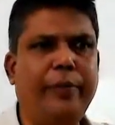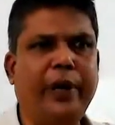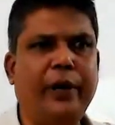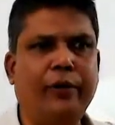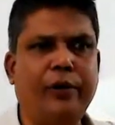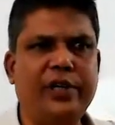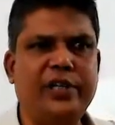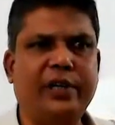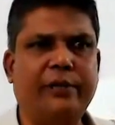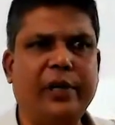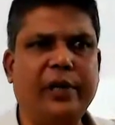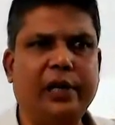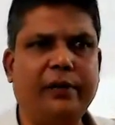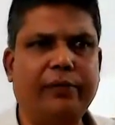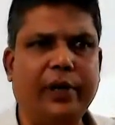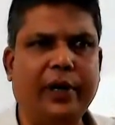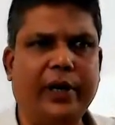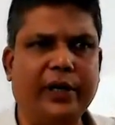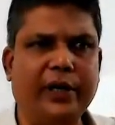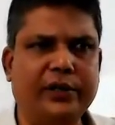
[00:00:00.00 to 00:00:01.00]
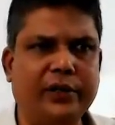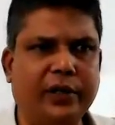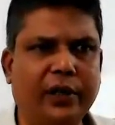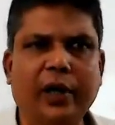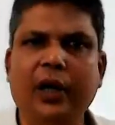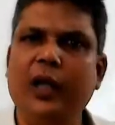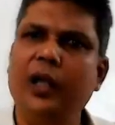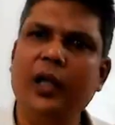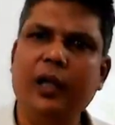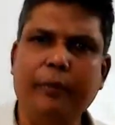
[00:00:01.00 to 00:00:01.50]
Orissa Milk Federation.
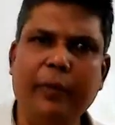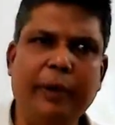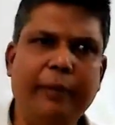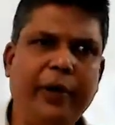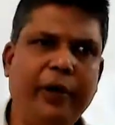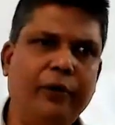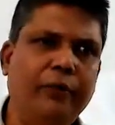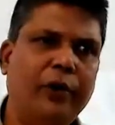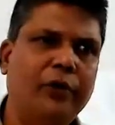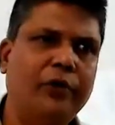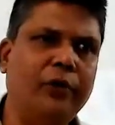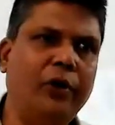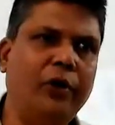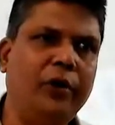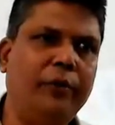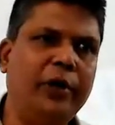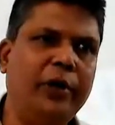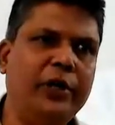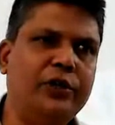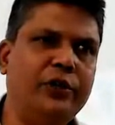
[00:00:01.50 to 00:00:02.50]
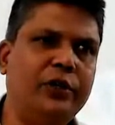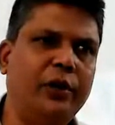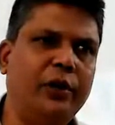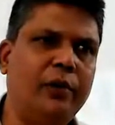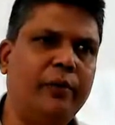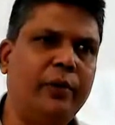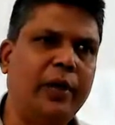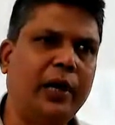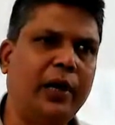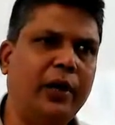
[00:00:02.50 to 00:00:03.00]
Maybe tomorrow the vegetable
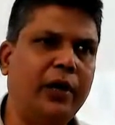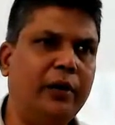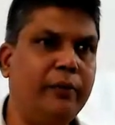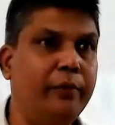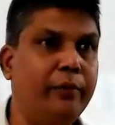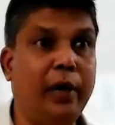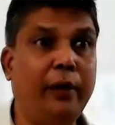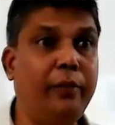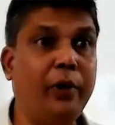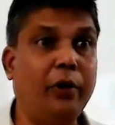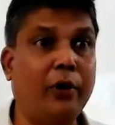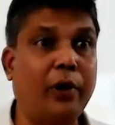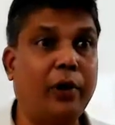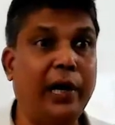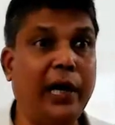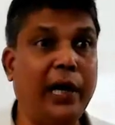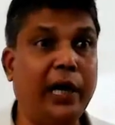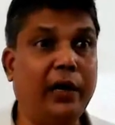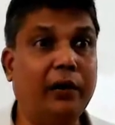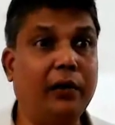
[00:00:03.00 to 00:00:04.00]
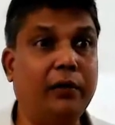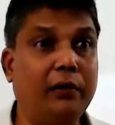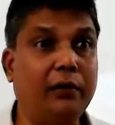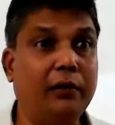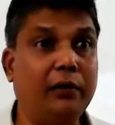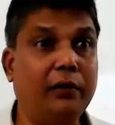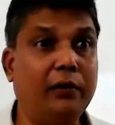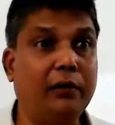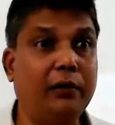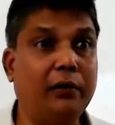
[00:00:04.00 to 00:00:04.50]
marketing, maybe organic
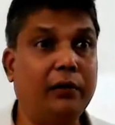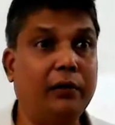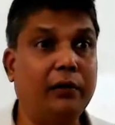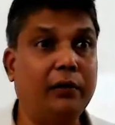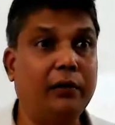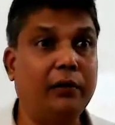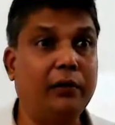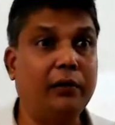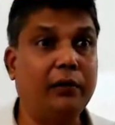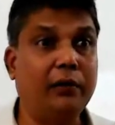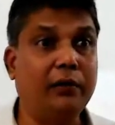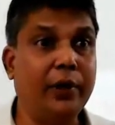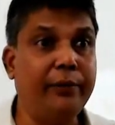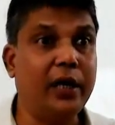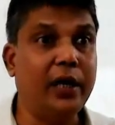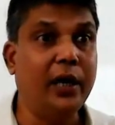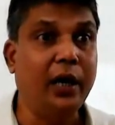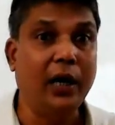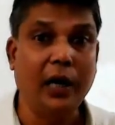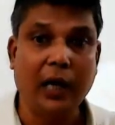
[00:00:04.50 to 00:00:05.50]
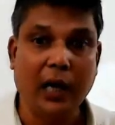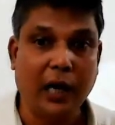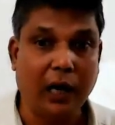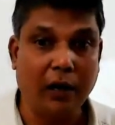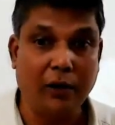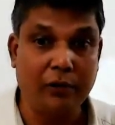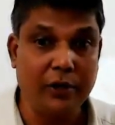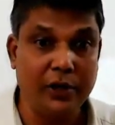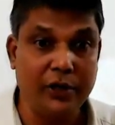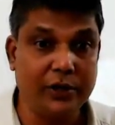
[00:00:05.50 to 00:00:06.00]
certification and how
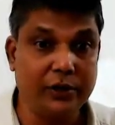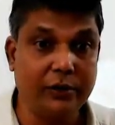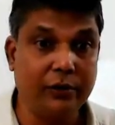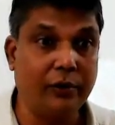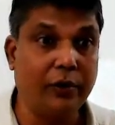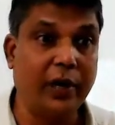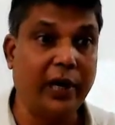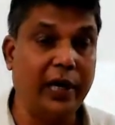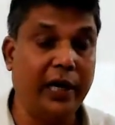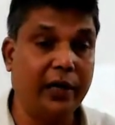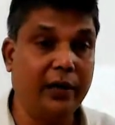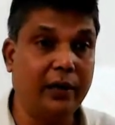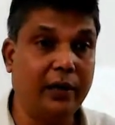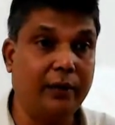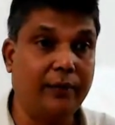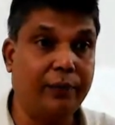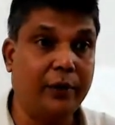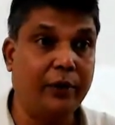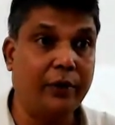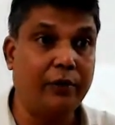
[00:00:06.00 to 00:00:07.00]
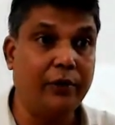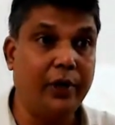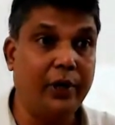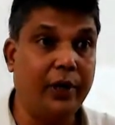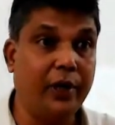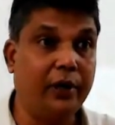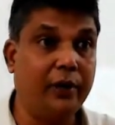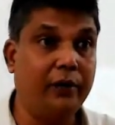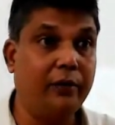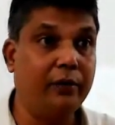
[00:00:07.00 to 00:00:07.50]
this organic product
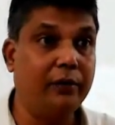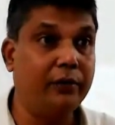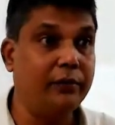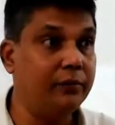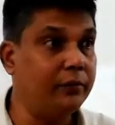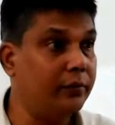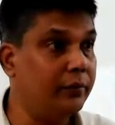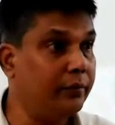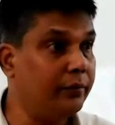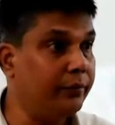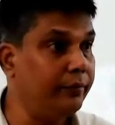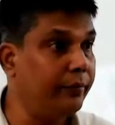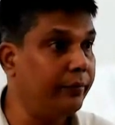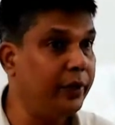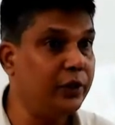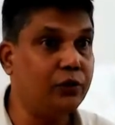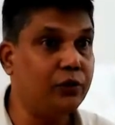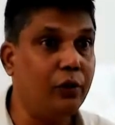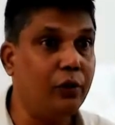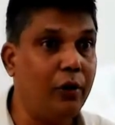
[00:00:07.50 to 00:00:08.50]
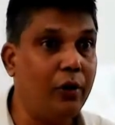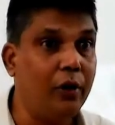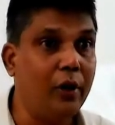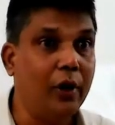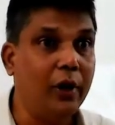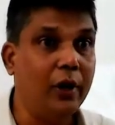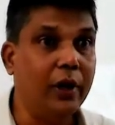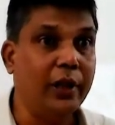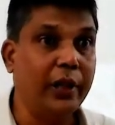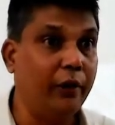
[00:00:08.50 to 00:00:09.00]
will be sold.